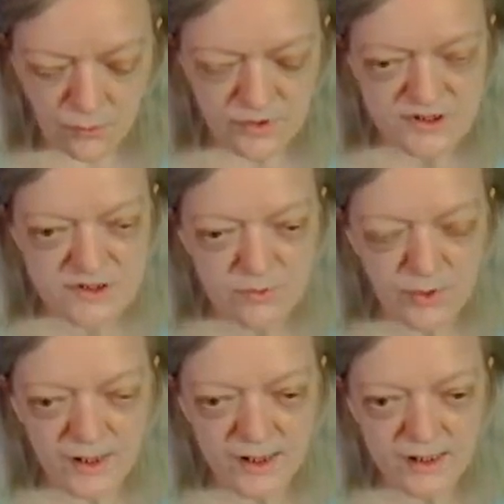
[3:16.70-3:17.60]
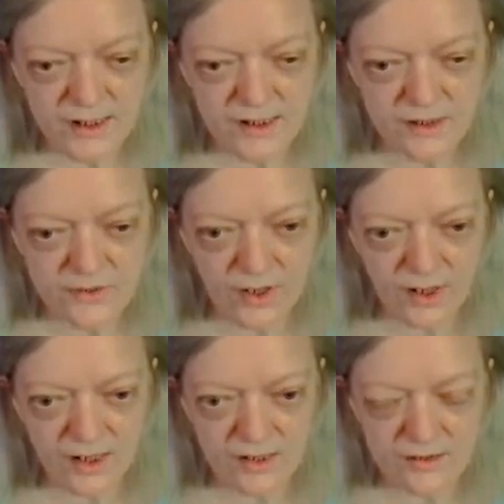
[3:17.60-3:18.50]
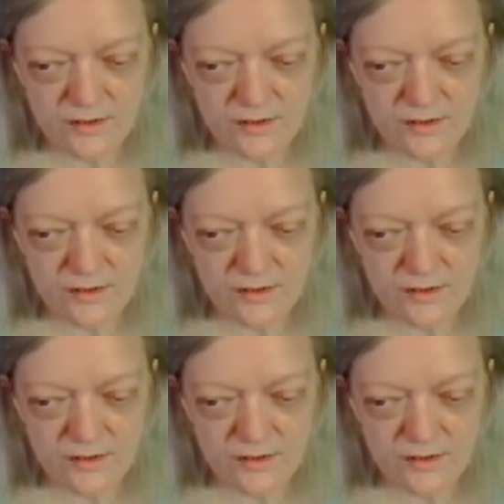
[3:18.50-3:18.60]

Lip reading: was the way he thought